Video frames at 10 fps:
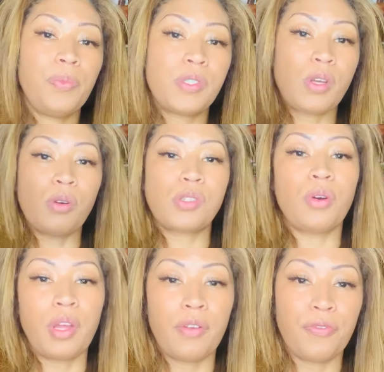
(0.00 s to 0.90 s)

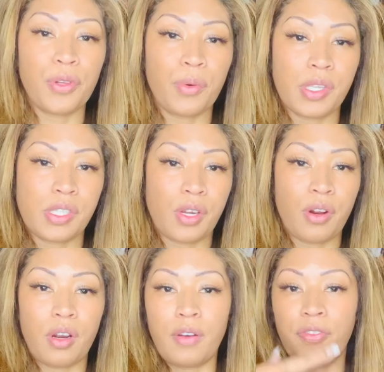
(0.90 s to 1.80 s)
social
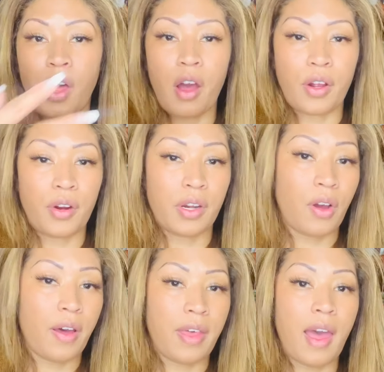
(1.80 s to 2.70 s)
influencer and a vlogger and
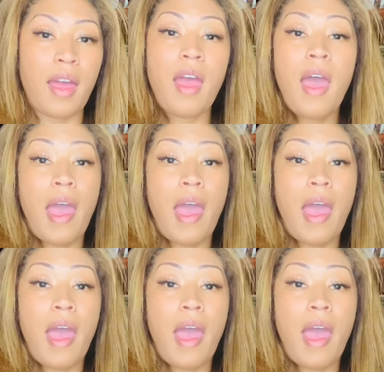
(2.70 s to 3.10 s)
all that.